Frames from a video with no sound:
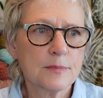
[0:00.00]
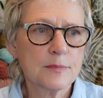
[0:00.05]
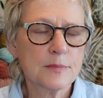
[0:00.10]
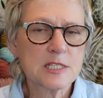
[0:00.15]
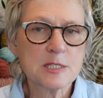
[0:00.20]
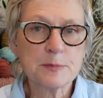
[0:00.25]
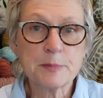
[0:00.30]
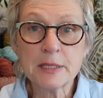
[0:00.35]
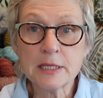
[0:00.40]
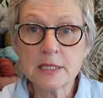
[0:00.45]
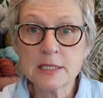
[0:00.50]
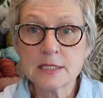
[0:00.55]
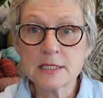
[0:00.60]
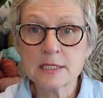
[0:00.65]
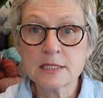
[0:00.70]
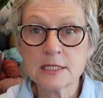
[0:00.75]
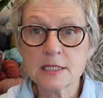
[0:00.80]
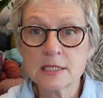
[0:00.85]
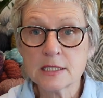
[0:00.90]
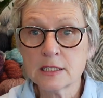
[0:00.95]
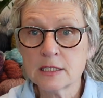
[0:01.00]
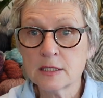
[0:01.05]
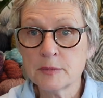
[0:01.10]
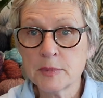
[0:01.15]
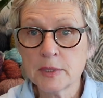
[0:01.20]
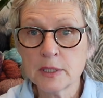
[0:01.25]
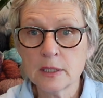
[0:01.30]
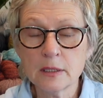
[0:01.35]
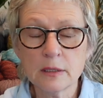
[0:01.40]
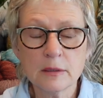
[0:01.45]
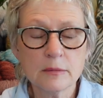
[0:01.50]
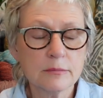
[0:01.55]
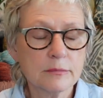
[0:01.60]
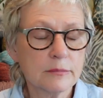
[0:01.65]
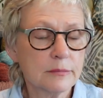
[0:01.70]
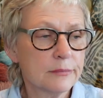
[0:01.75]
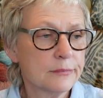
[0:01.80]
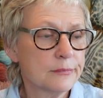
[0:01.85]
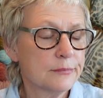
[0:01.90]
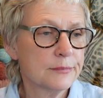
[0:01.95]
spinners sitting in the middle
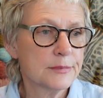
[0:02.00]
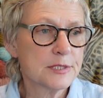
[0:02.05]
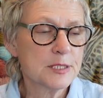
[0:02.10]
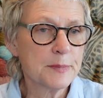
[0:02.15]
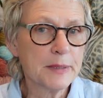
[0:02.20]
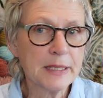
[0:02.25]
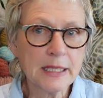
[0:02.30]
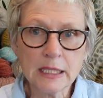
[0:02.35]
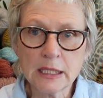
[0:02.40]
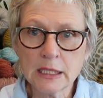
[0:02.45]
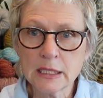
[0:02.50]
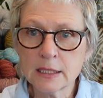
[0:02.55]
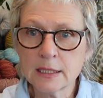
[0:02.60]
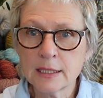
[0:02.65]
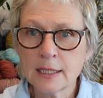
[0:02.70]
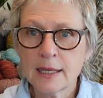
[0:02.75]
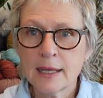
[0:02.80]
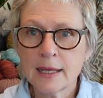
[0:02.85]
spinning.